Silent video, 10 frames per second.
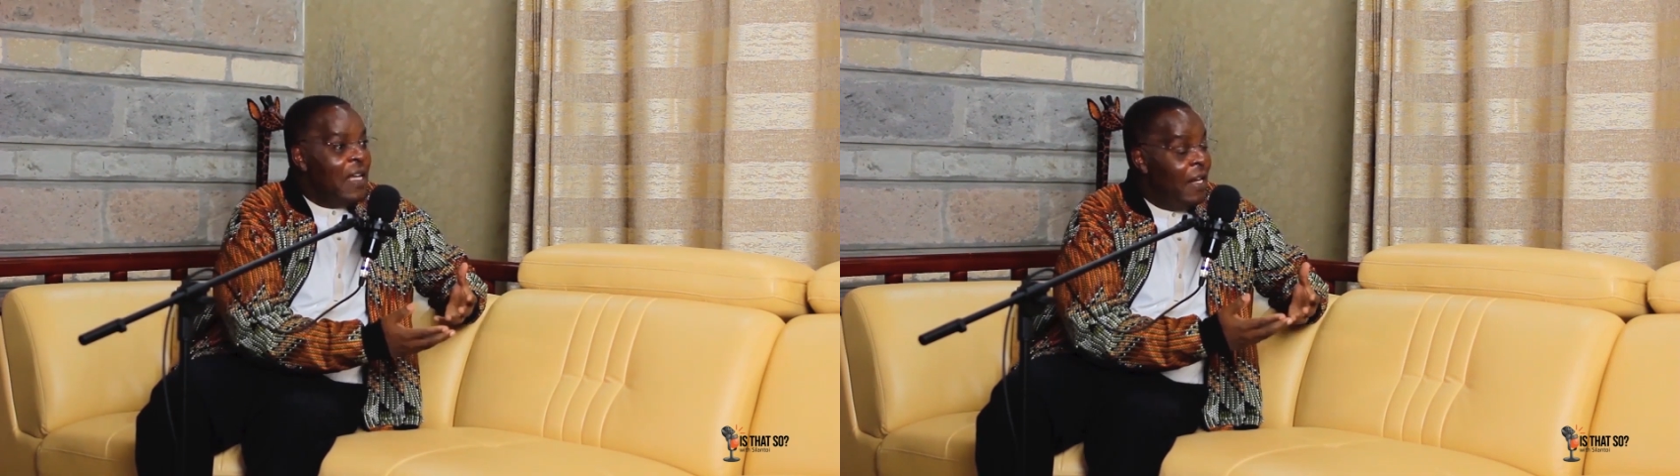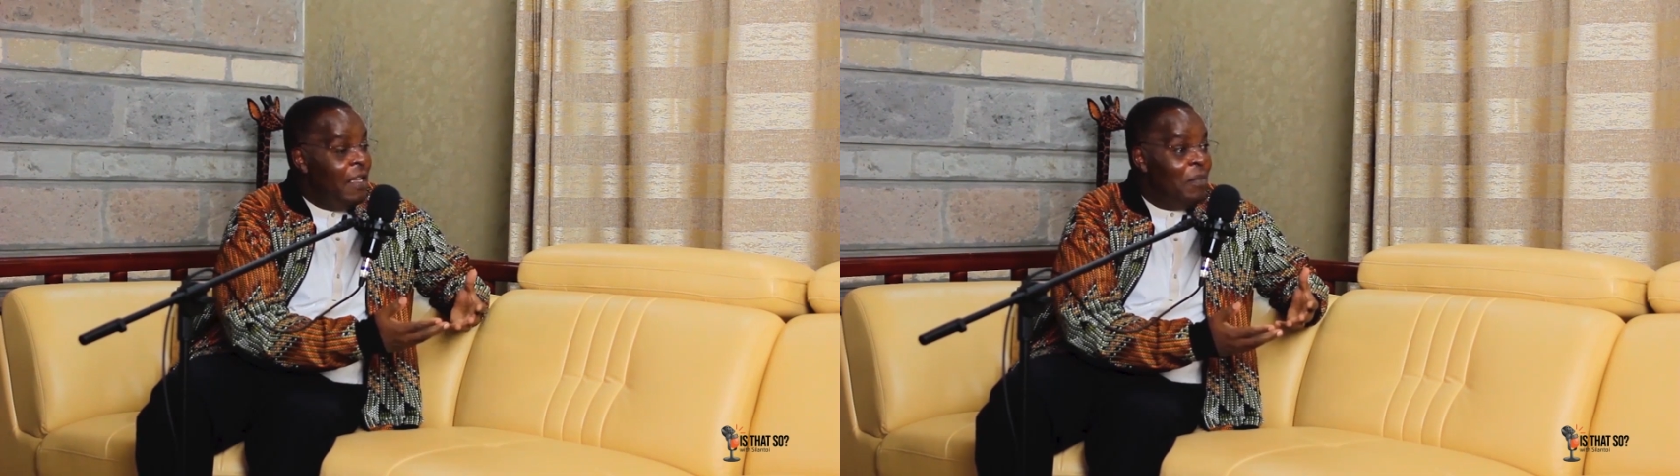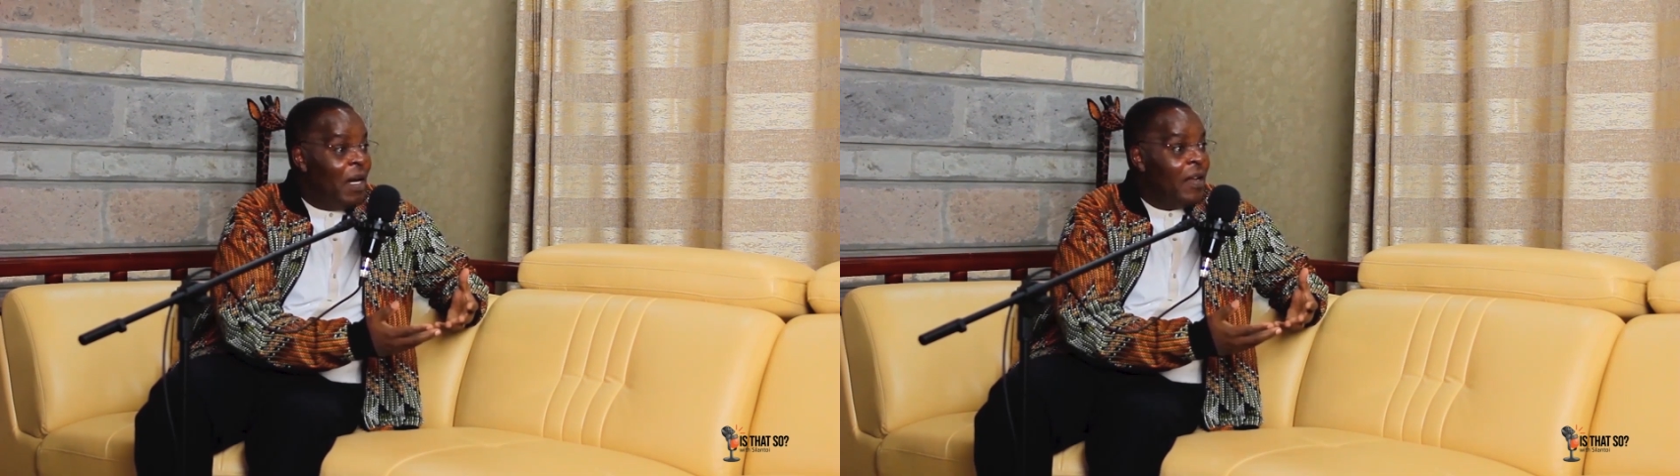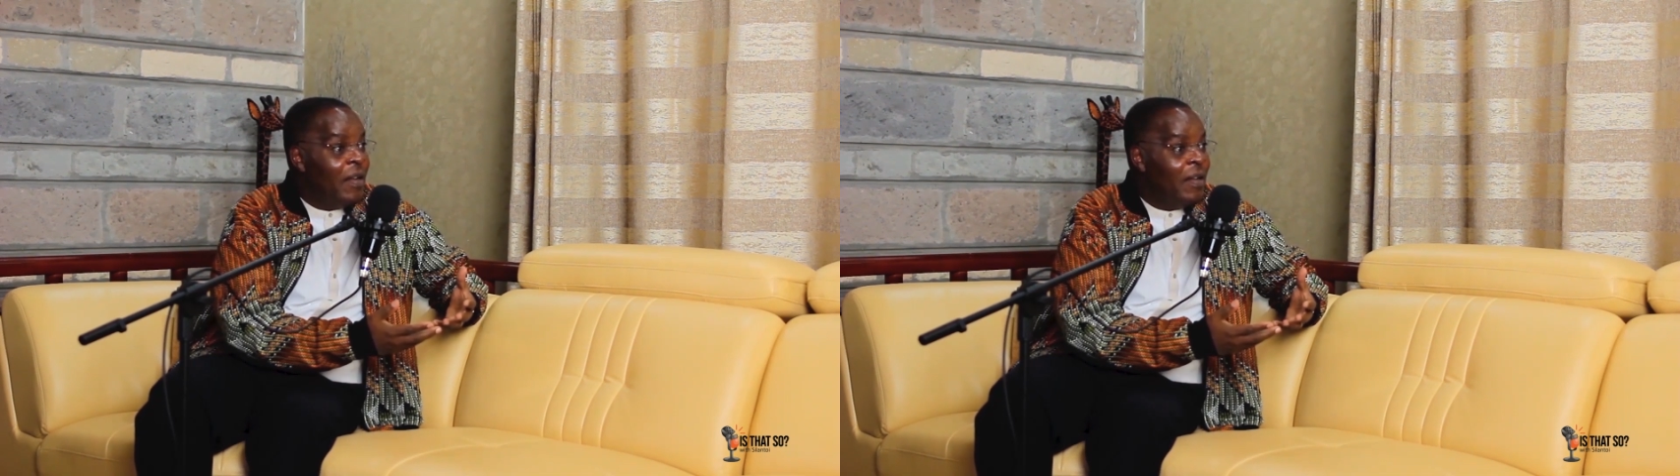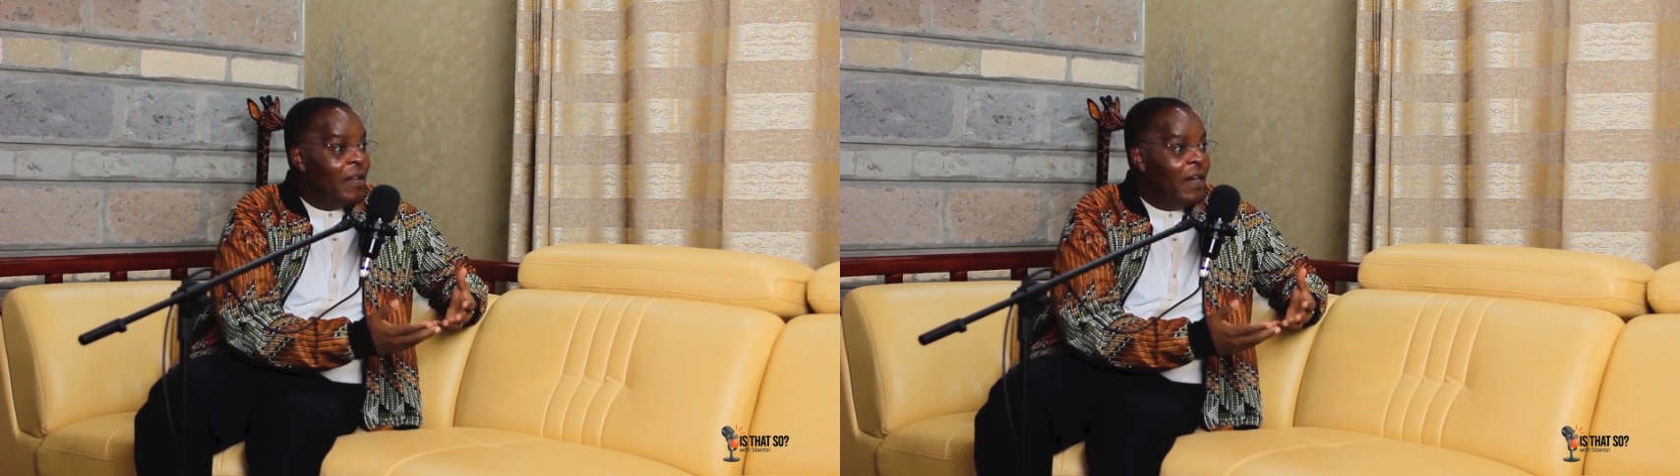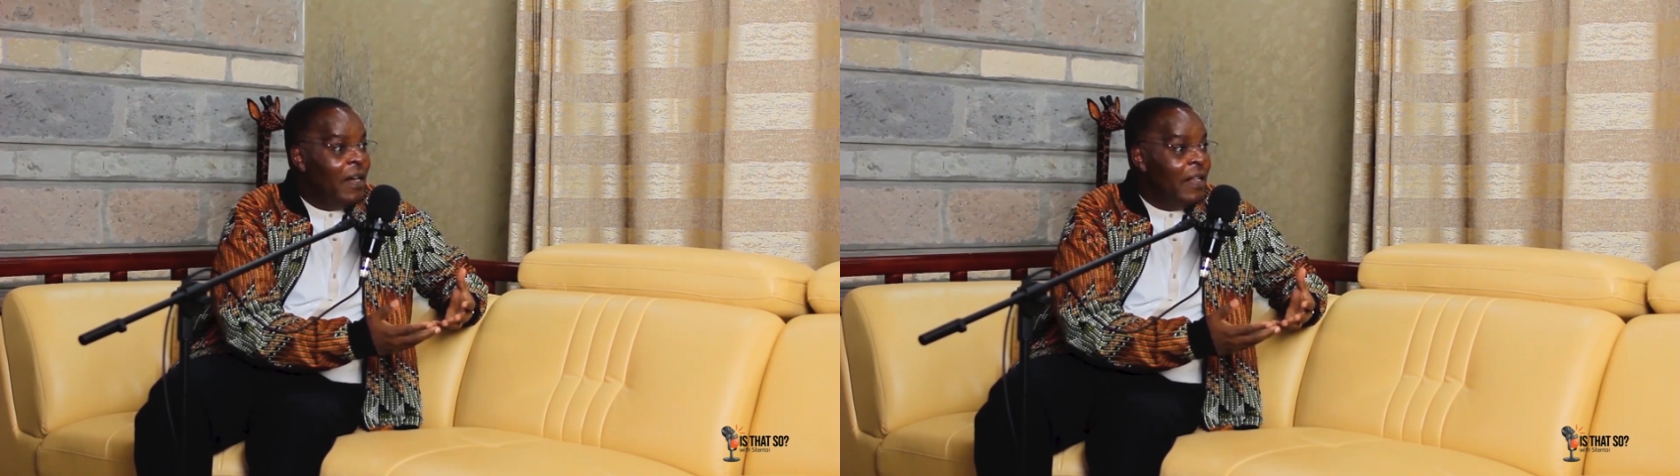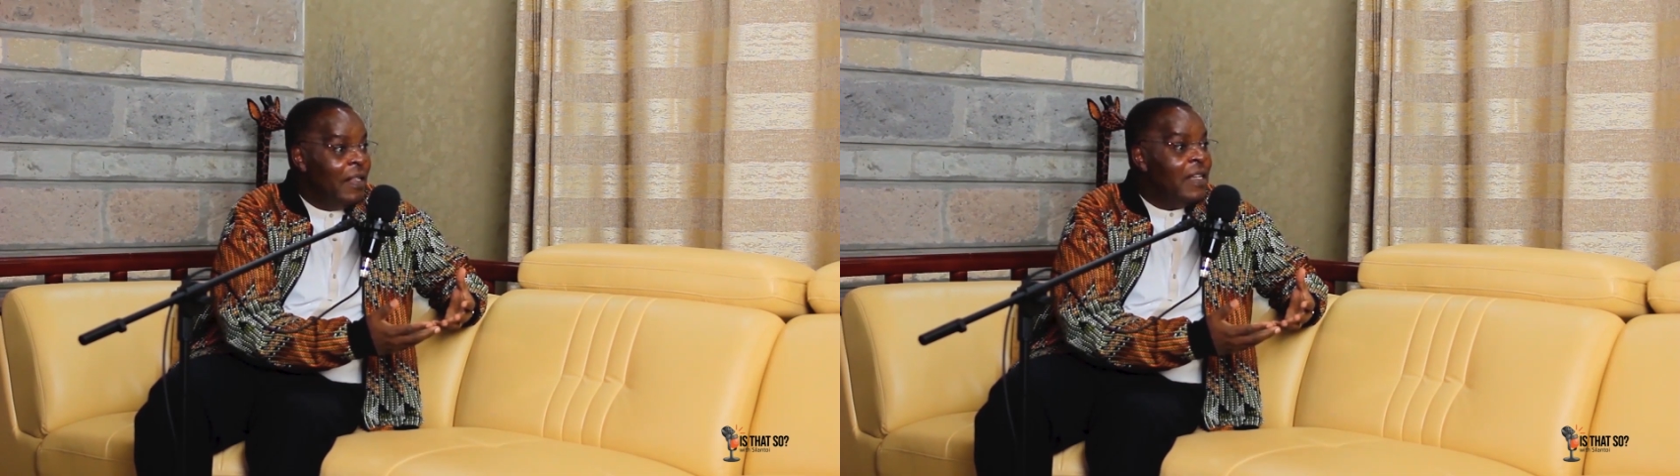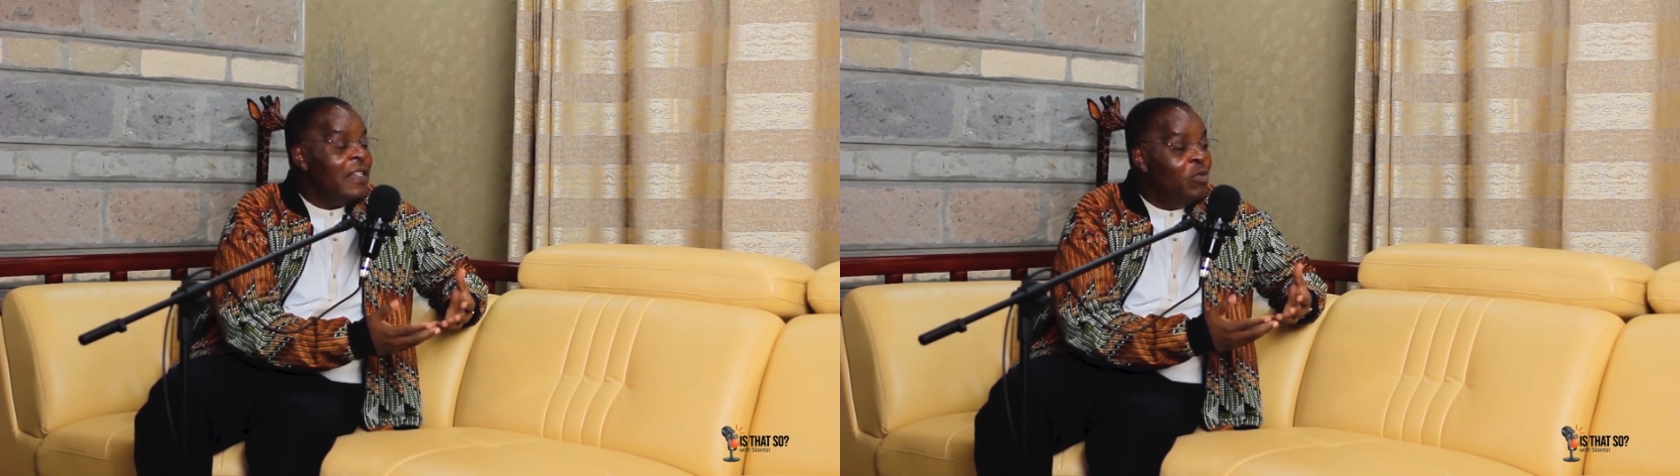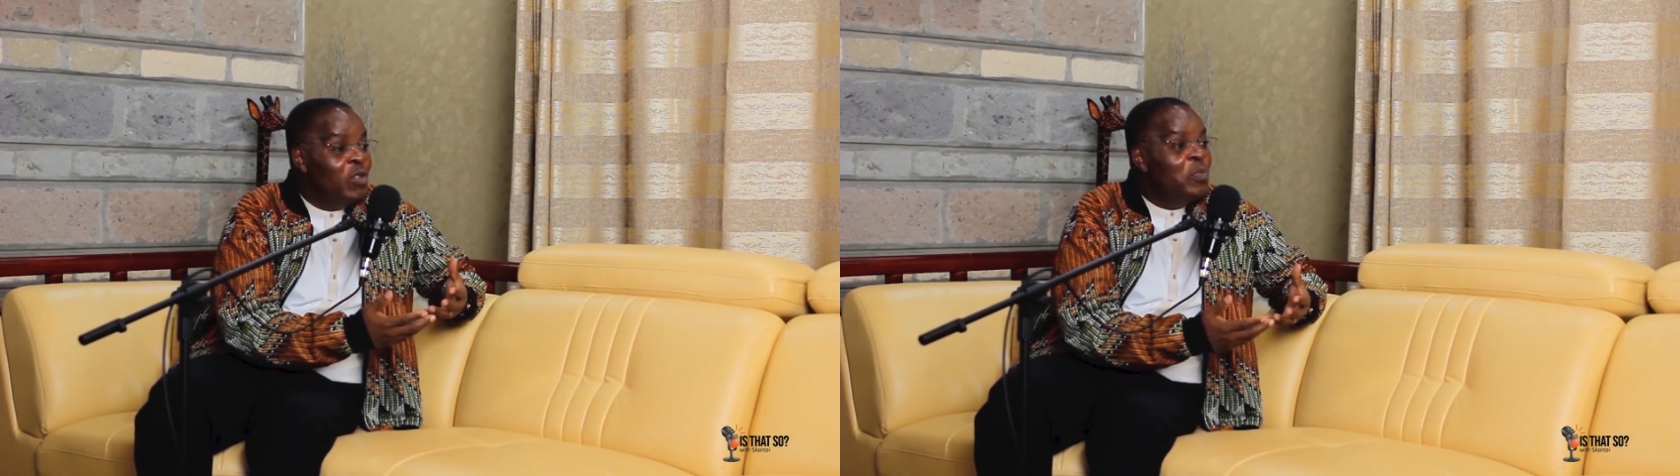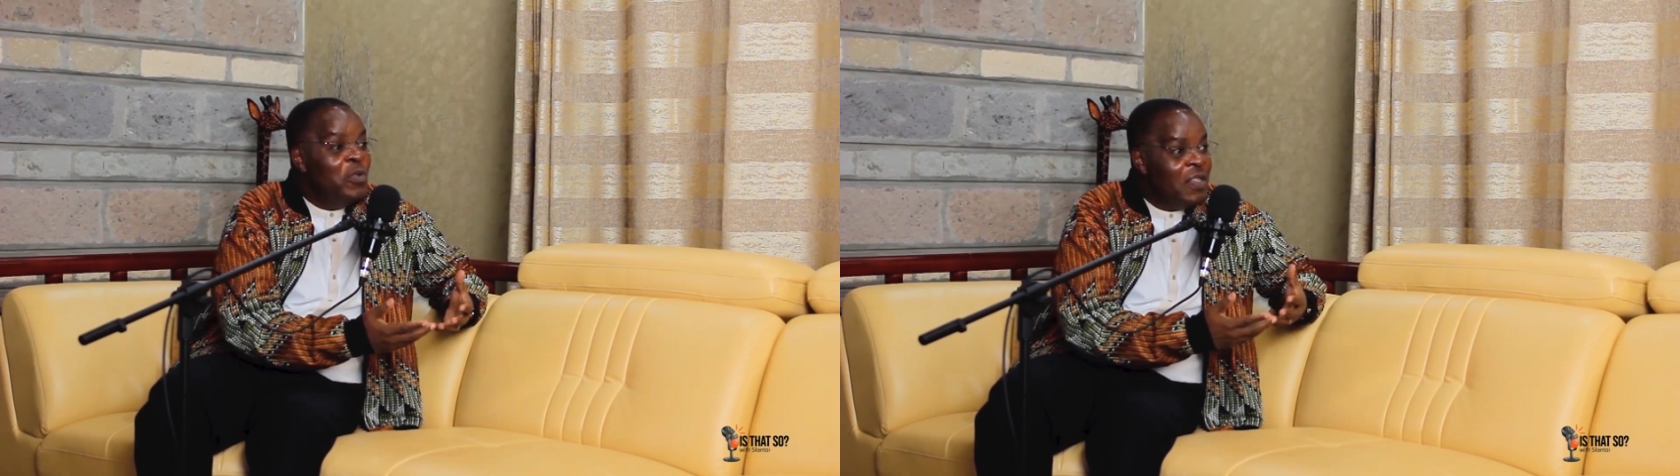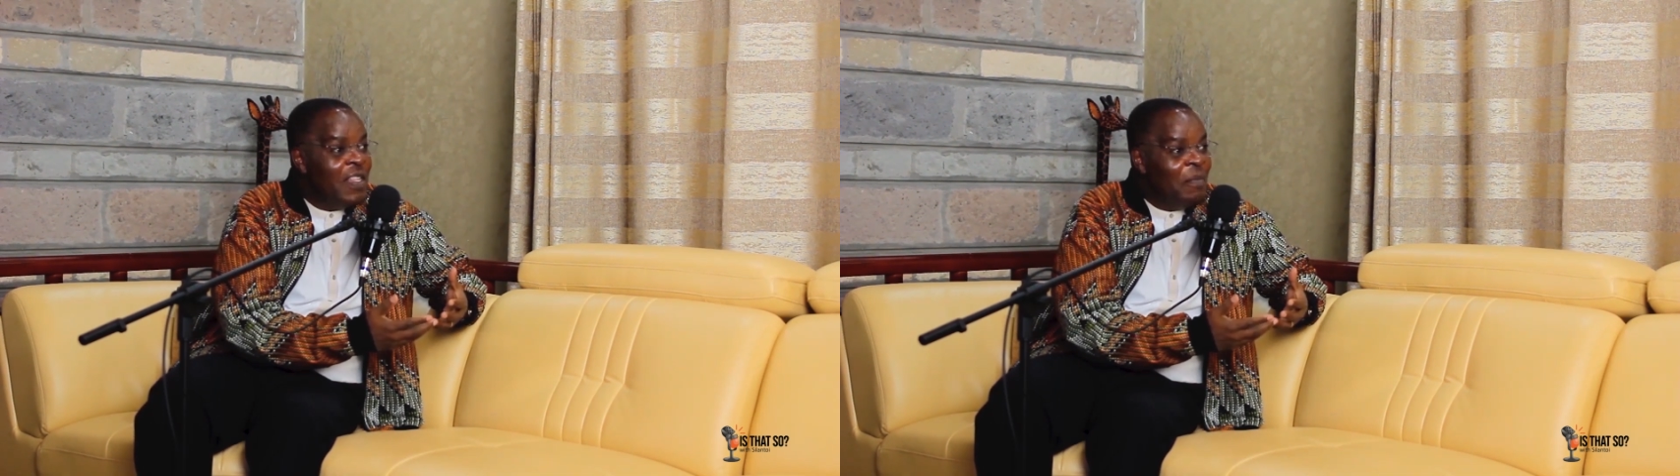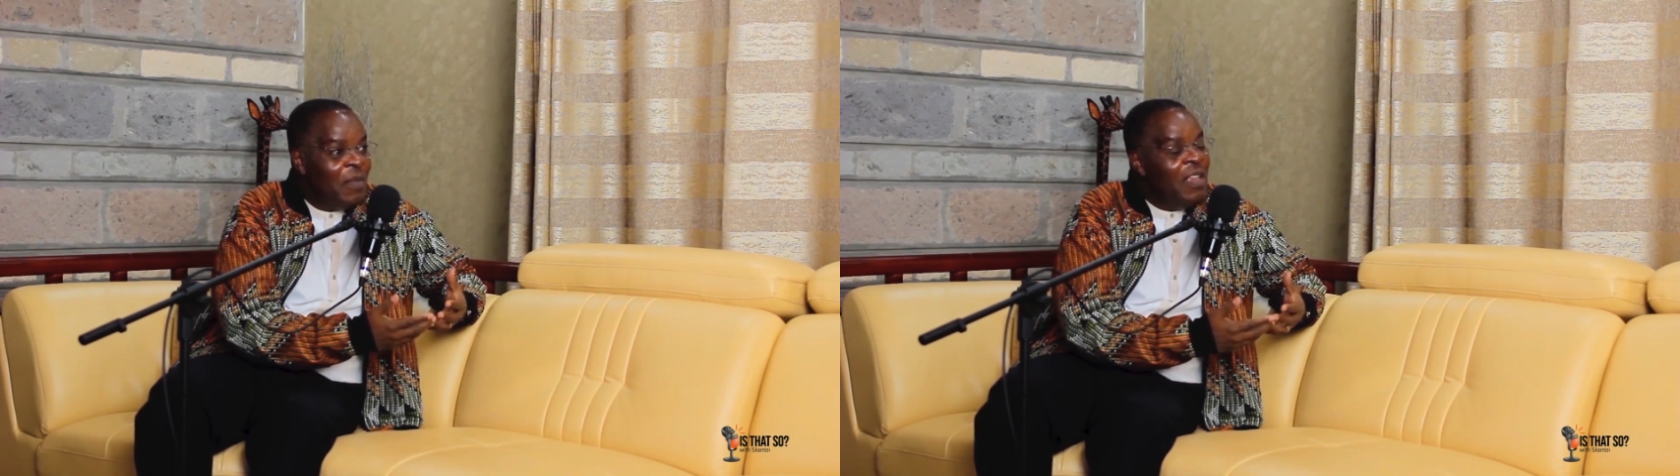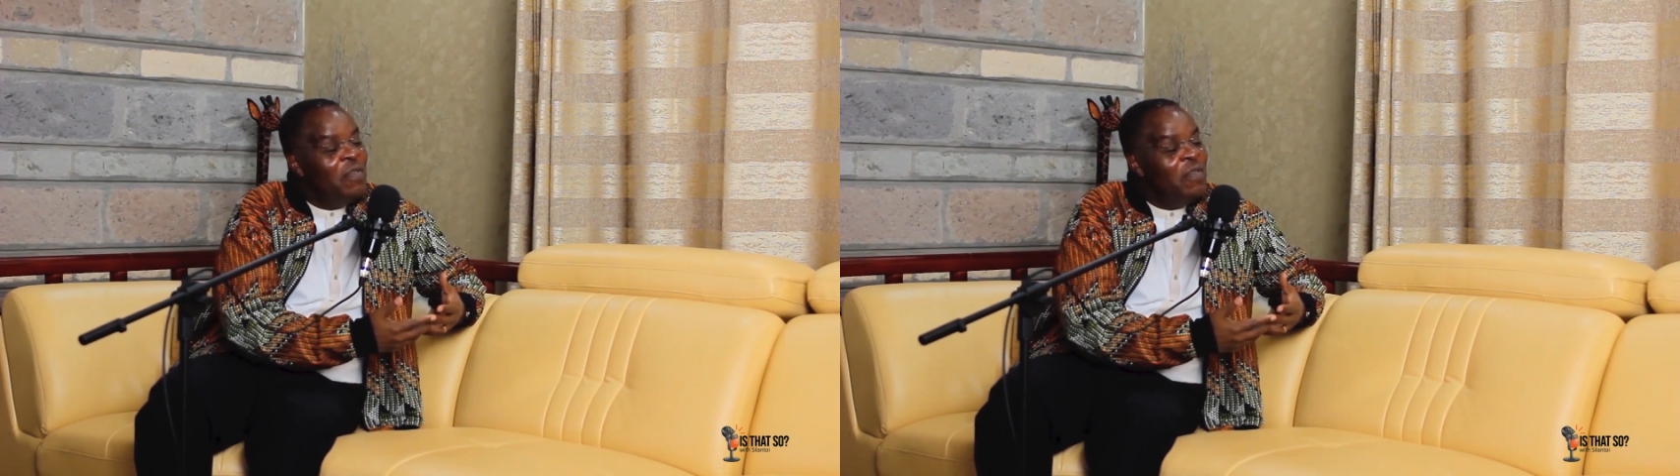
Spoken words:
dilemma that I would put them